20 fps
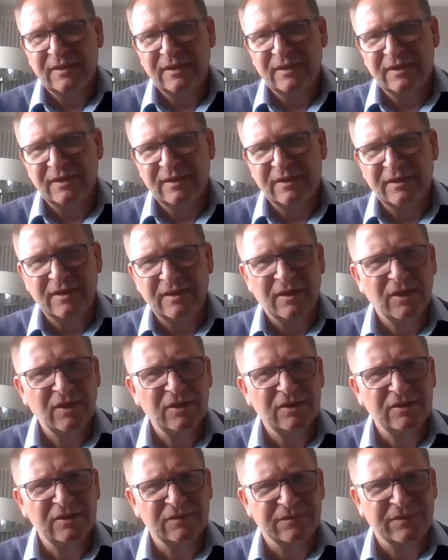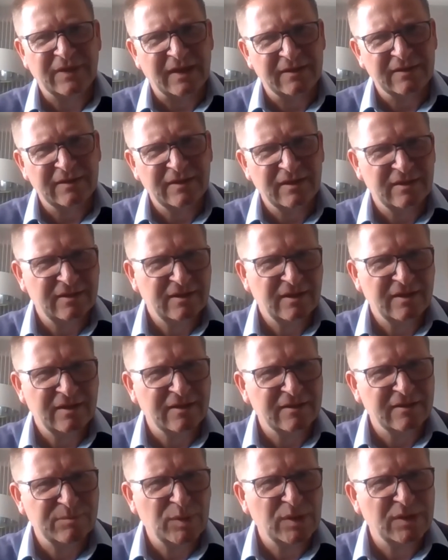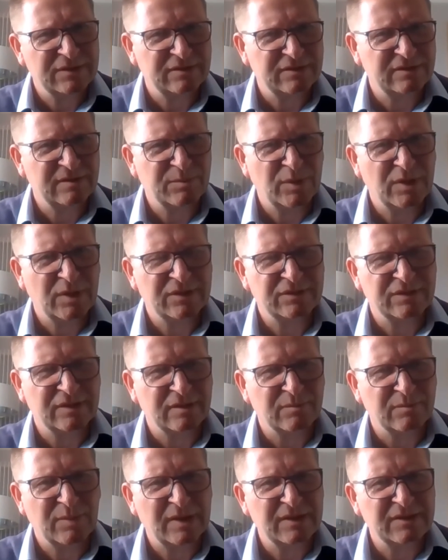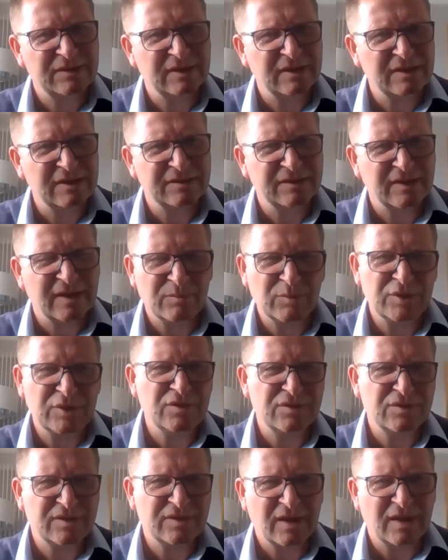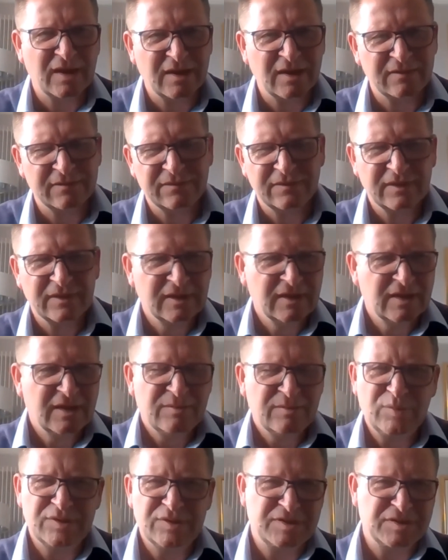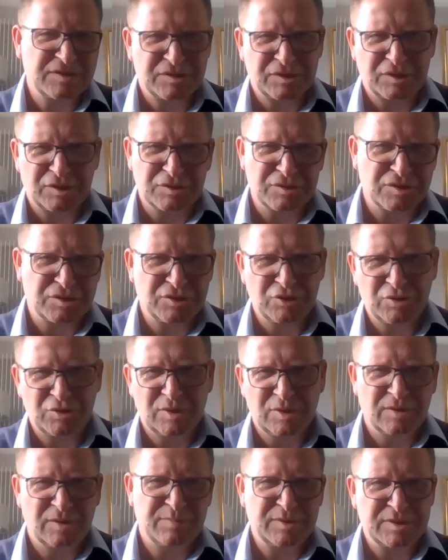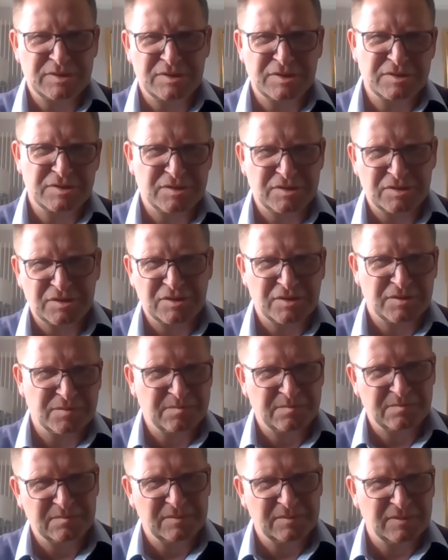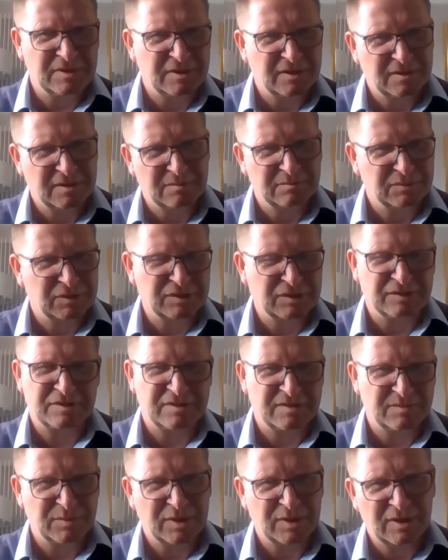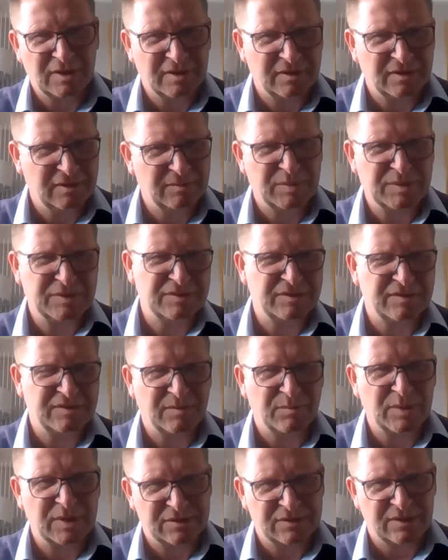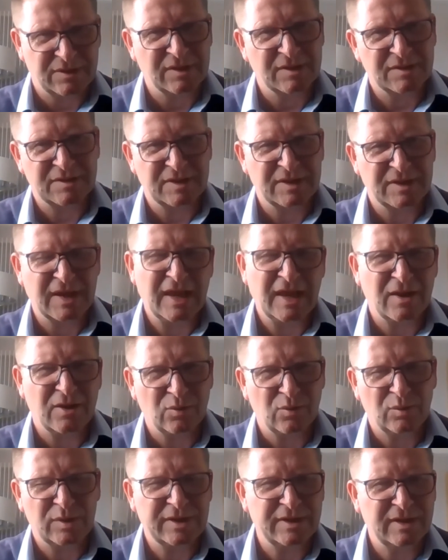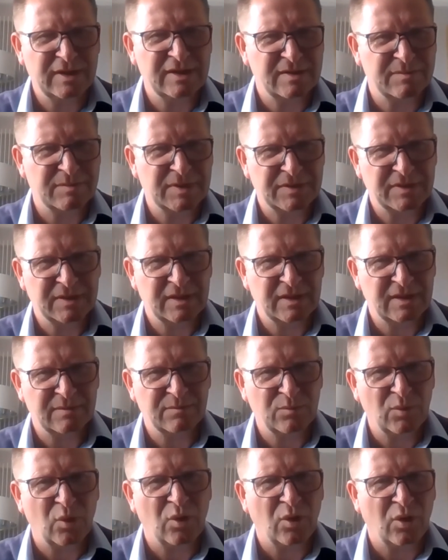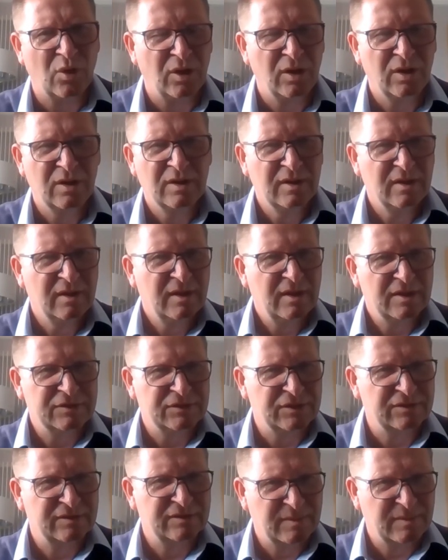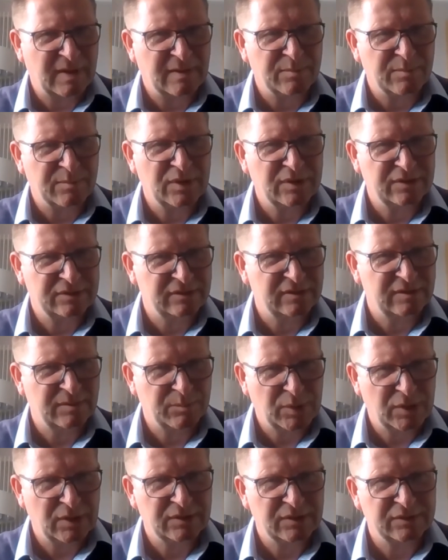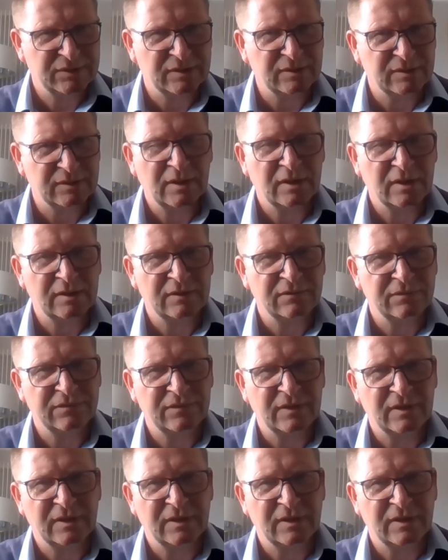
heard of that, and it's person to person, and basically saying we used to have business to consumer, business to customer, business to business, and now we need to be thinking more just about person to person kind of